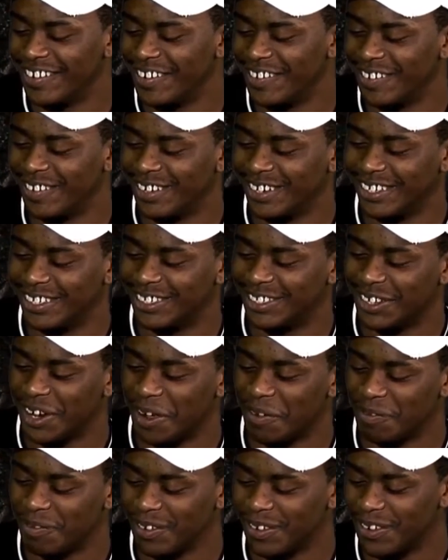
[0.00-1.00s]
never
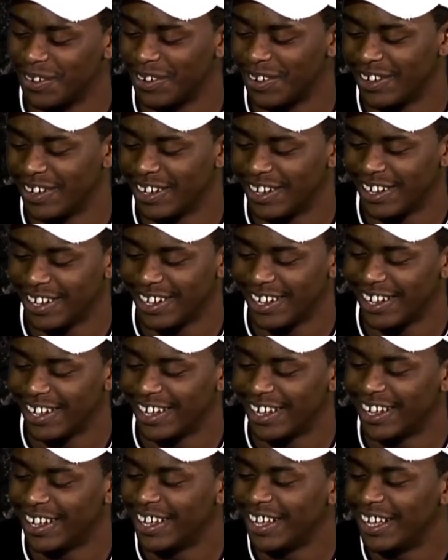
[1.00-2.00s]
dropped no
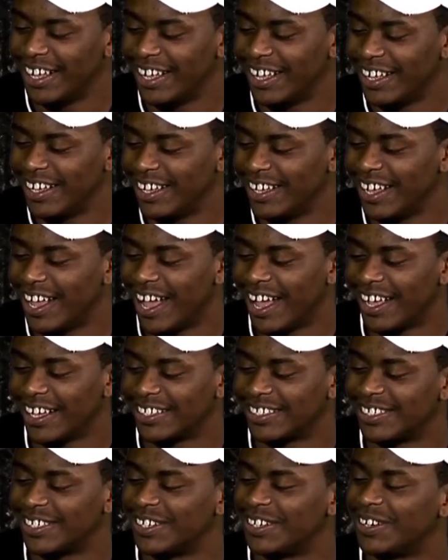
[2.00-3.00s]

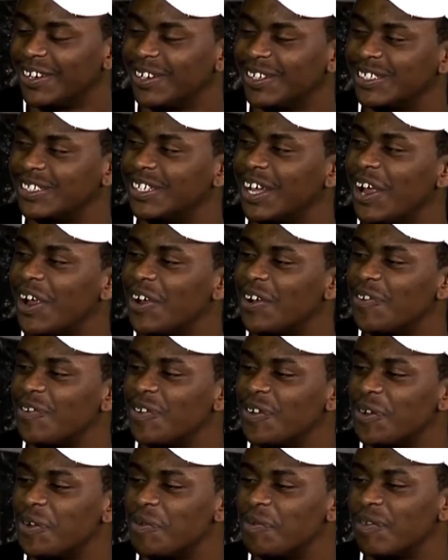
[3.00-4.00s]
acid in no
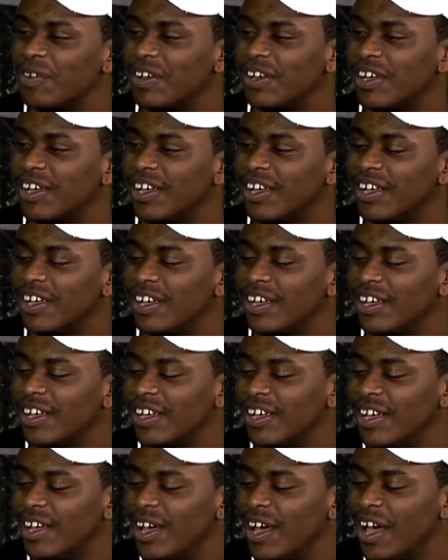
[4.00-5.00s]
styrofoam.
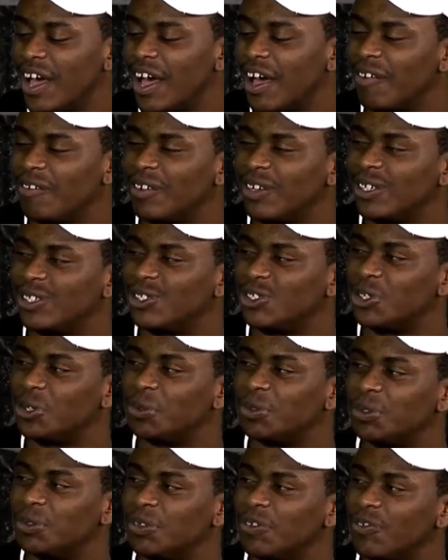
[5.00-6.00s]
I've did
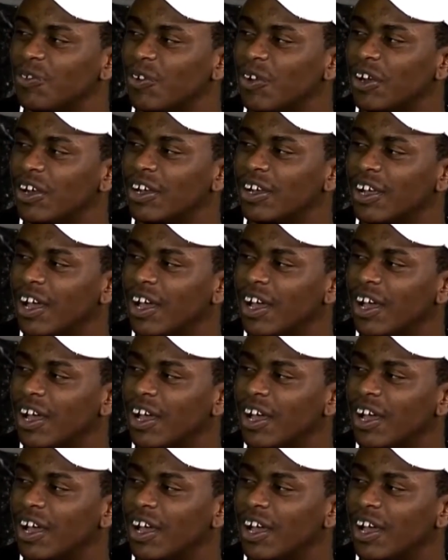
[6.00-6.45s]
shrooms before.